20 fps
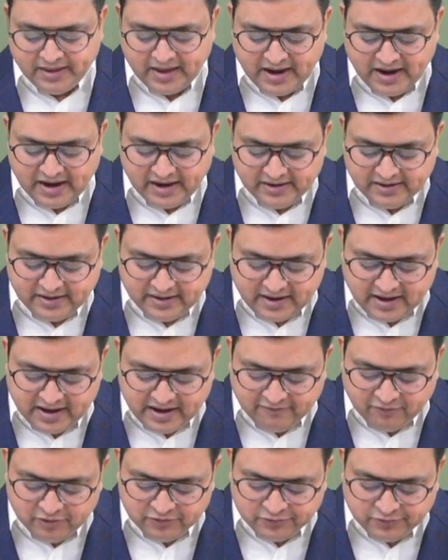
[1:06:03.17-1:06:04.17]
And
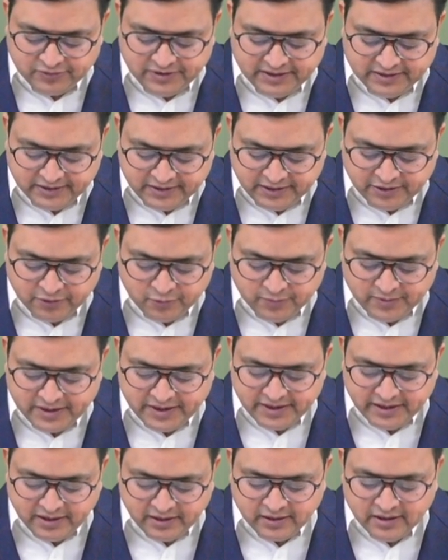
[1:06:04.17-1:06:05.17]
I have also written it over
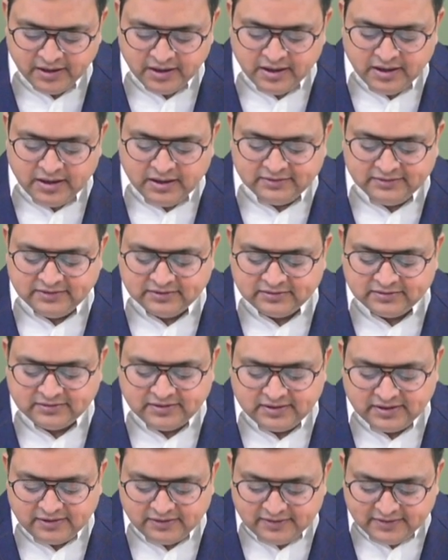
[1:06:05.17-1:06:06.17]
here.
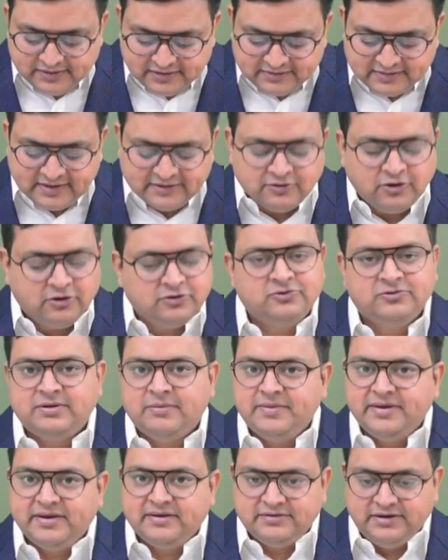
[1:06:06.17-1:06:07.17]
This has also
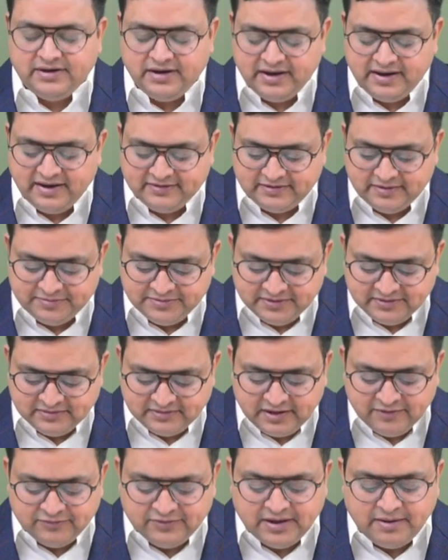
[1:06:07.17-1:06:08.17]
some certain
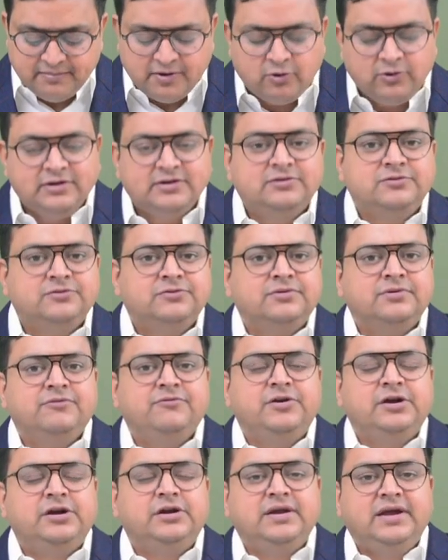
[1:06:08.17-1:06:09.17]
exceptions. If the amount is
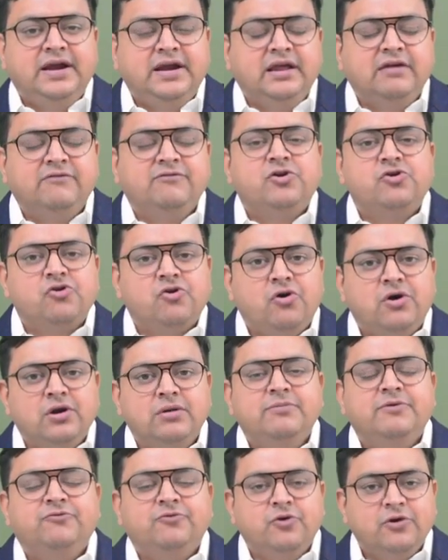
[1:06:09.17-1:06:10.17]
getting
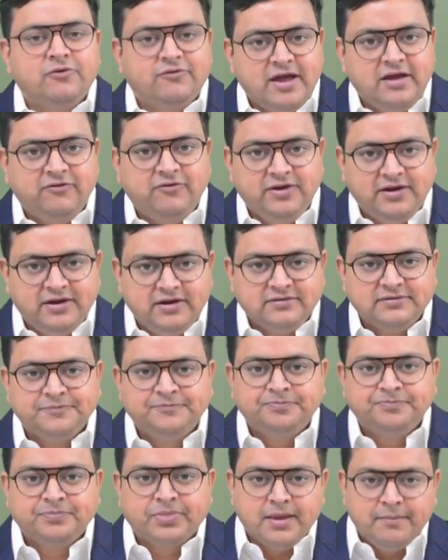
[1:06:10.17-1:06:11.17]
withdrawn before 5 years,
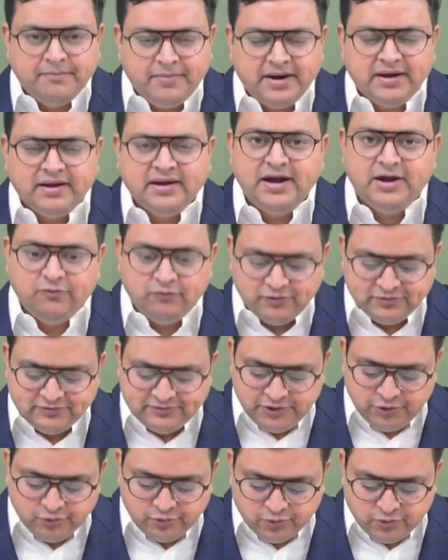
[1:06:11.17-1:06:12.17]
but it was
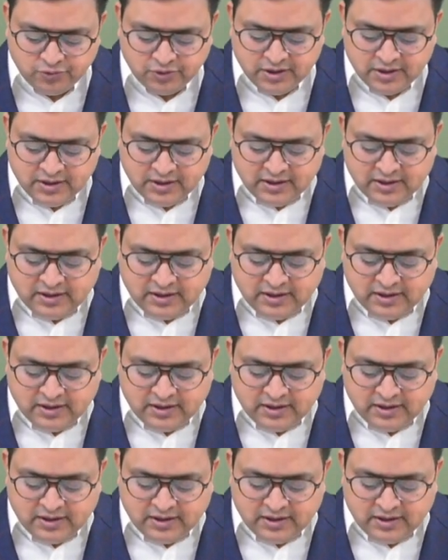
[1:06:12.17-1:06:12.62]
due to